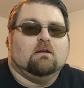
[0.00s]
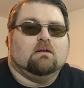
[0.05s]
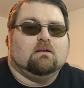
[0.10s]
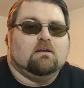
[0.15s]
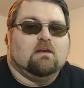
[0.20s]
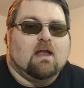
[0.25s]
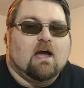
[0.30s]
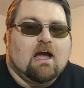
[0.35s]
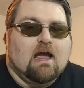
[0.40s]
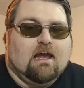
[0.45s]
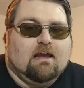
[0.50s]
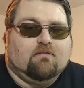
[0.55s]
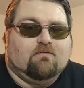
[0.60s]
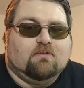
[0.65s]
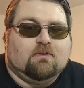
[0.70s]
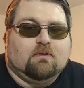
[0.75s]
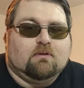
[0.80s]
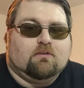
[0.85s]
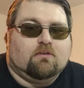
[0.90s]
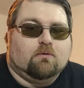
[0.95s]

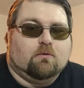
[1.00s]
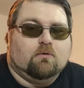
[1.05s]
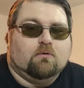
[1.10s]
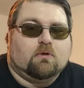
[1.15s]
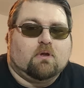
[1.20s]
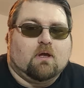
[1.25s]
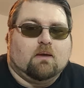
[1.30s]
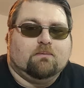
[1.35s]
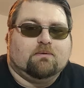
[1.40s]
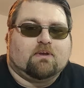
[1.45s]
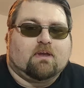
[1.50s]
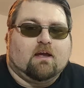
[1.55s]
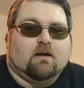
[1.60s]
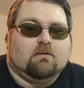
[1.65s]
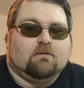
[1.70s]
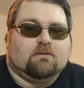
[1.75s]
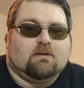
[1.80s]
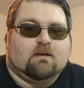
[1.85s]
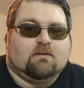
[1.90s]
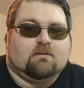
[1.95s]
knives through Cub
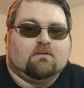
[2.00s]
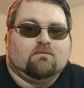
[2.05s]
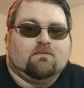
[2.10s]
Scouts as a